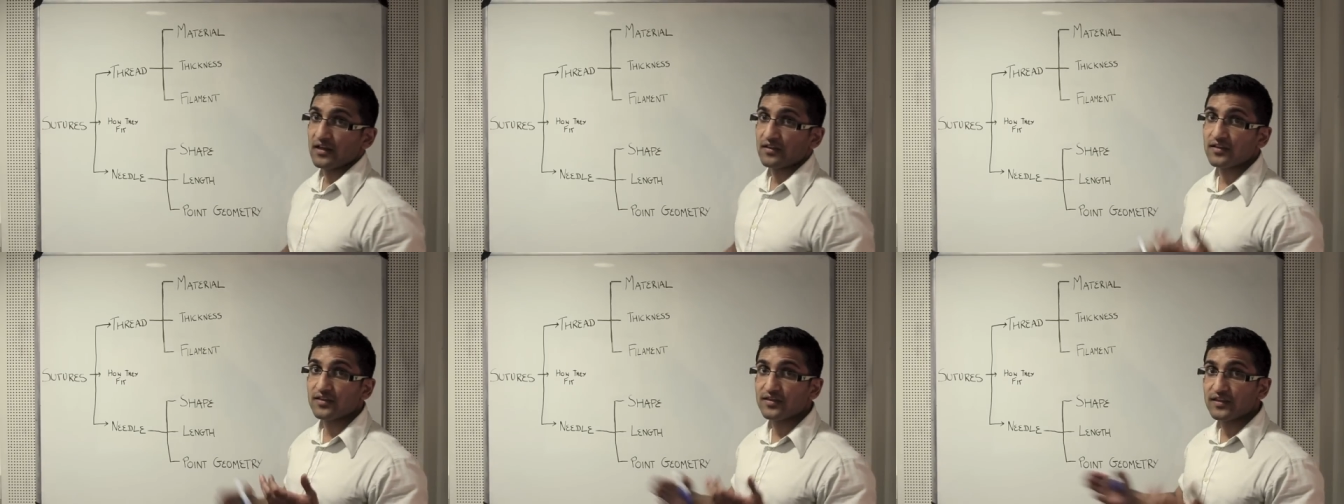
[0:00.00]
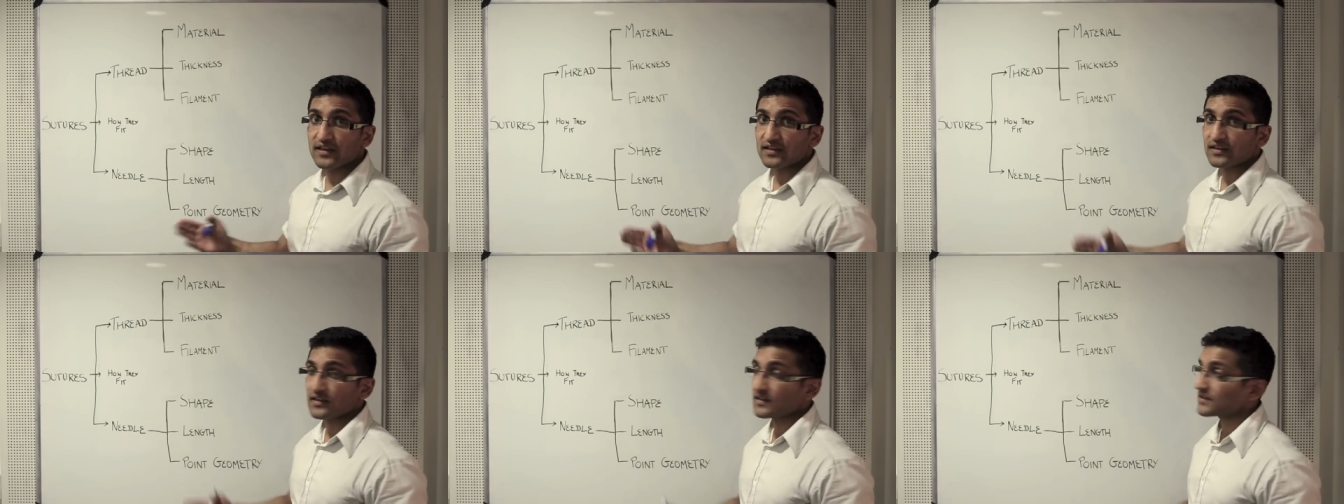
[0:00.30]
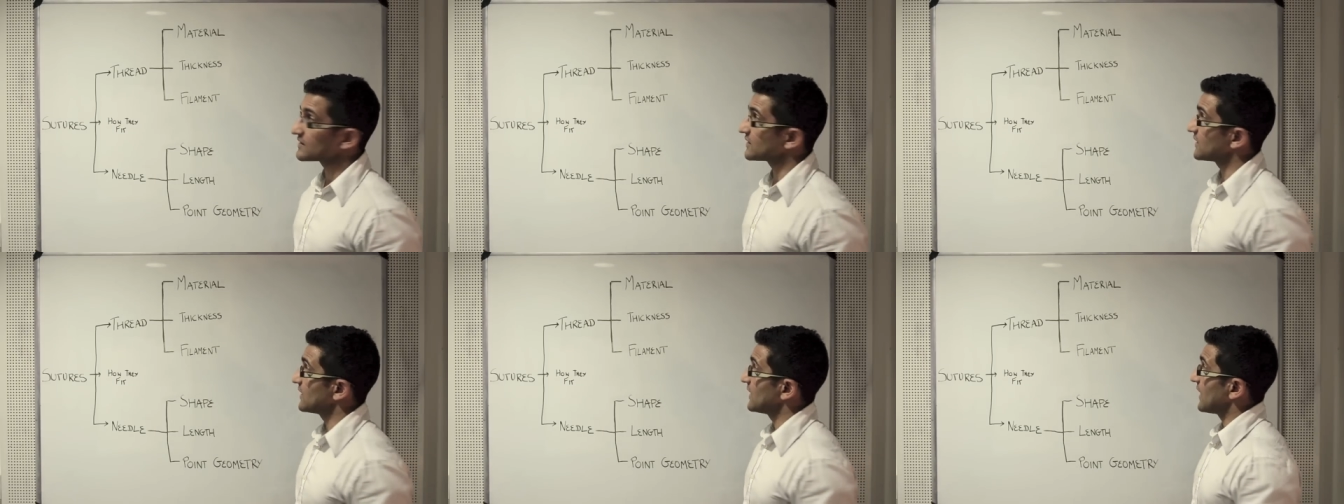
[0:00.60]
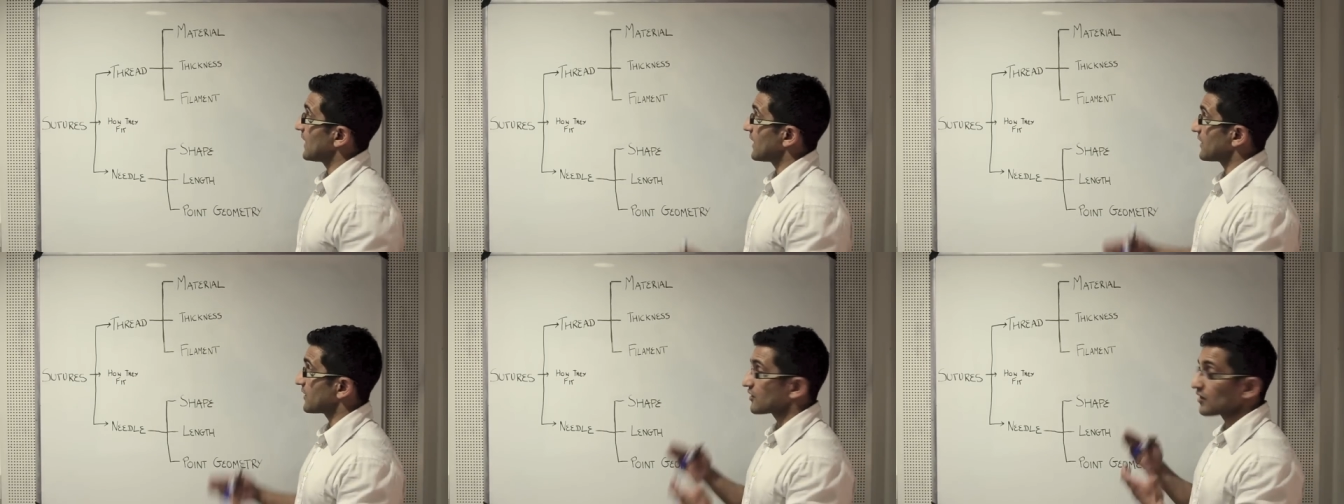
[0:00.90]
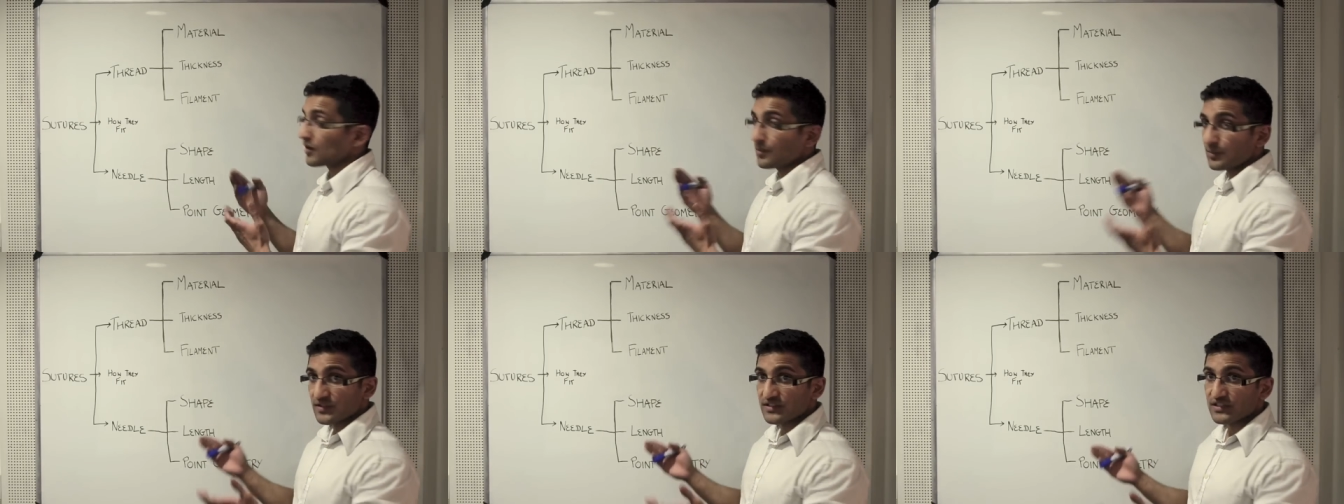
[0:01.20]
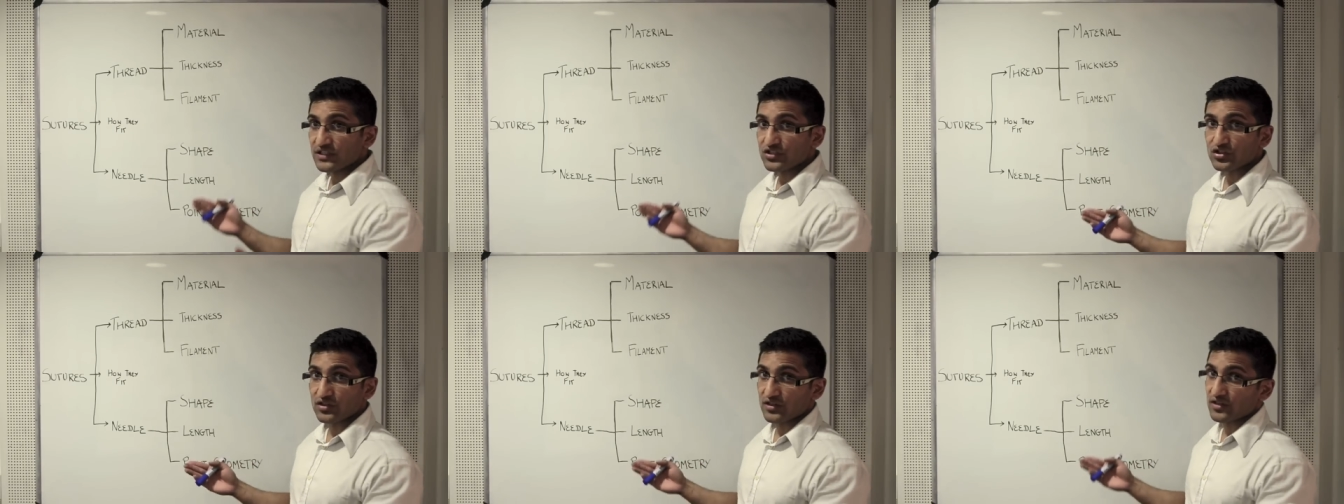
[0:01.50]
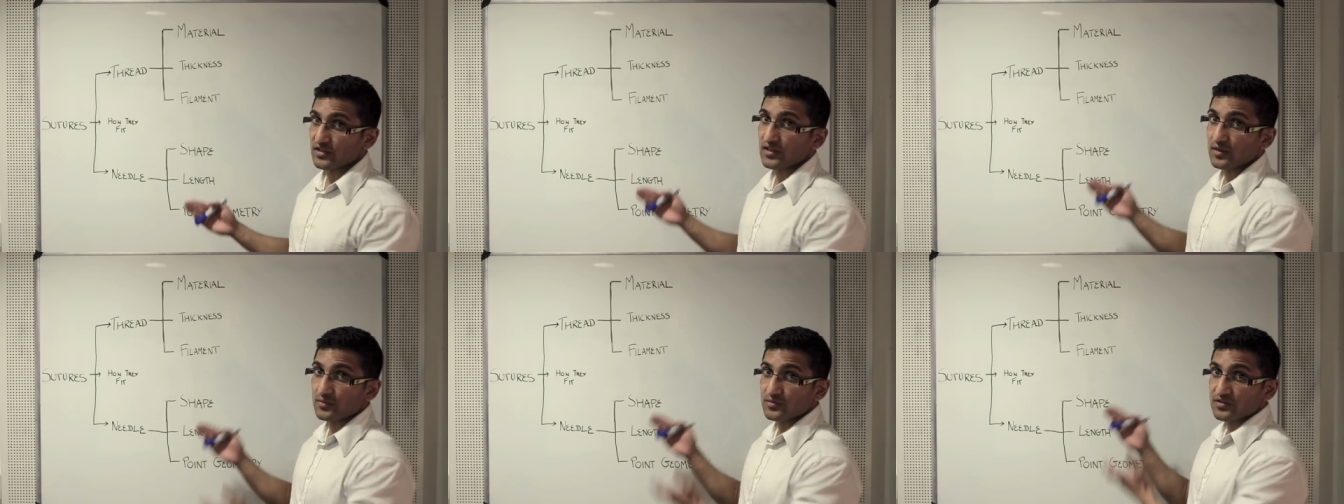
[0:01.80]
the thickness, and the composition
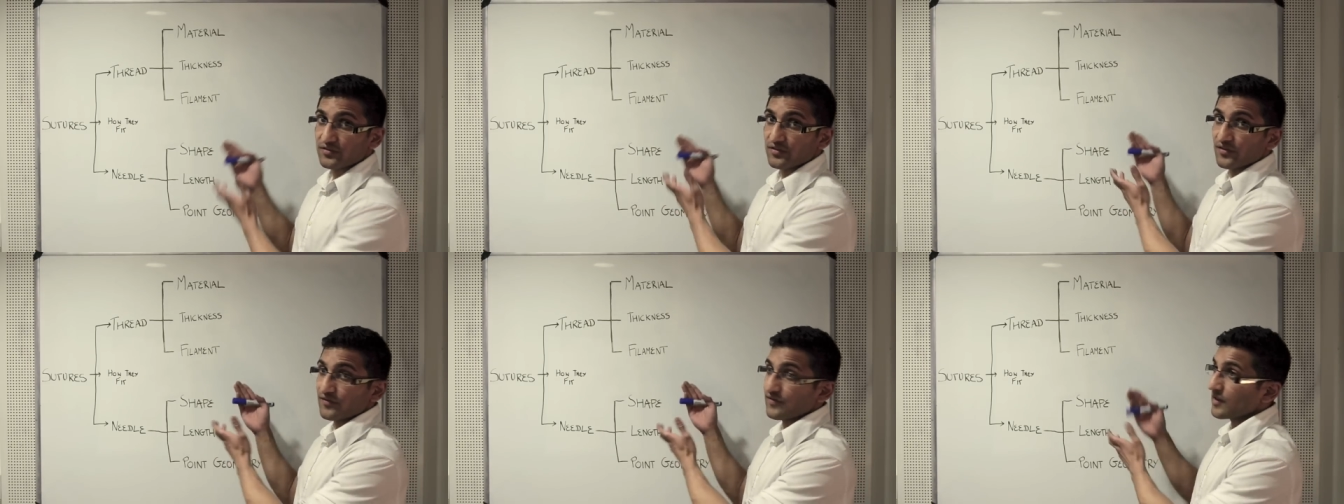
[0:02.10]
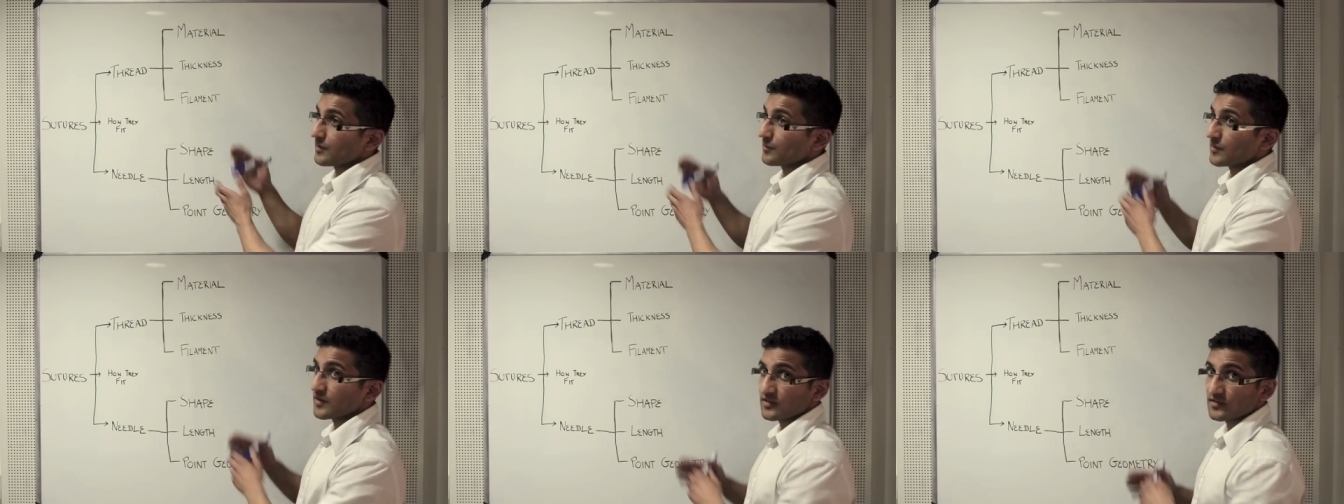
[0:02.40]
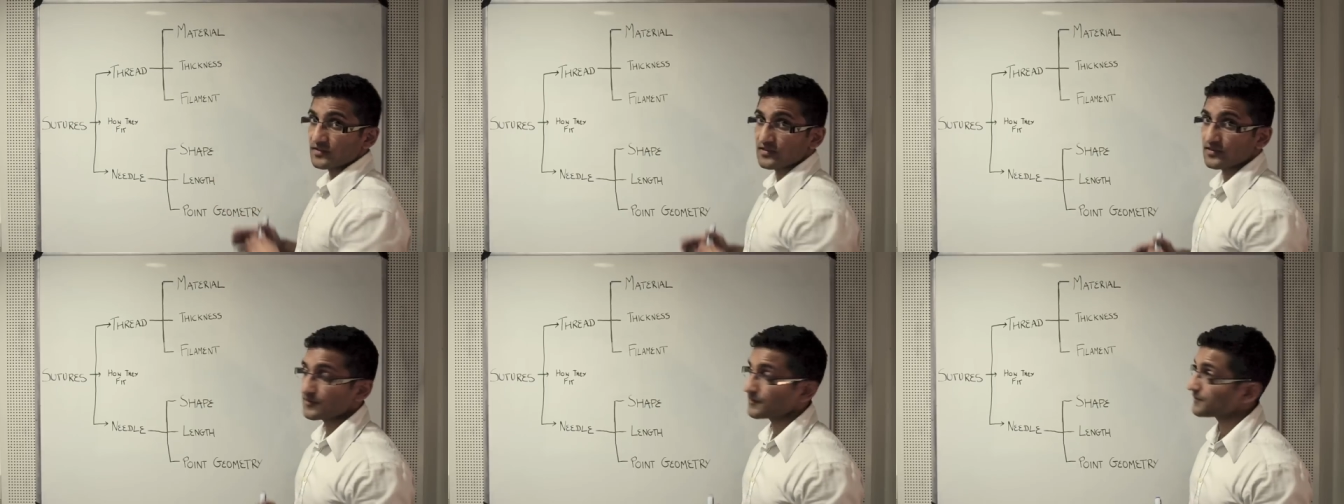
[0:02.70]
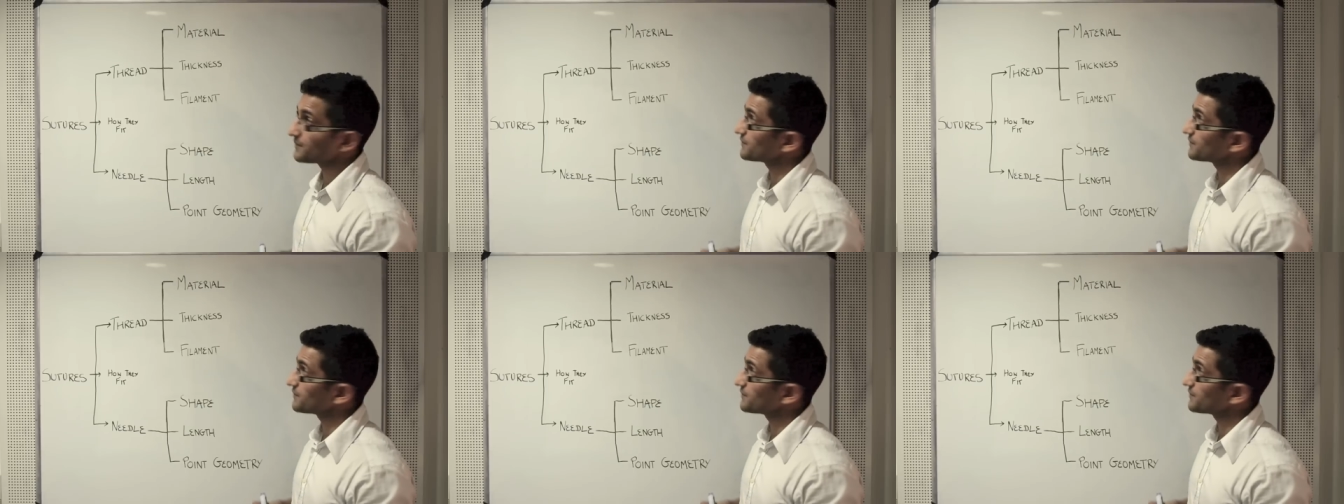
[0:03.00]
in terms of the filaments.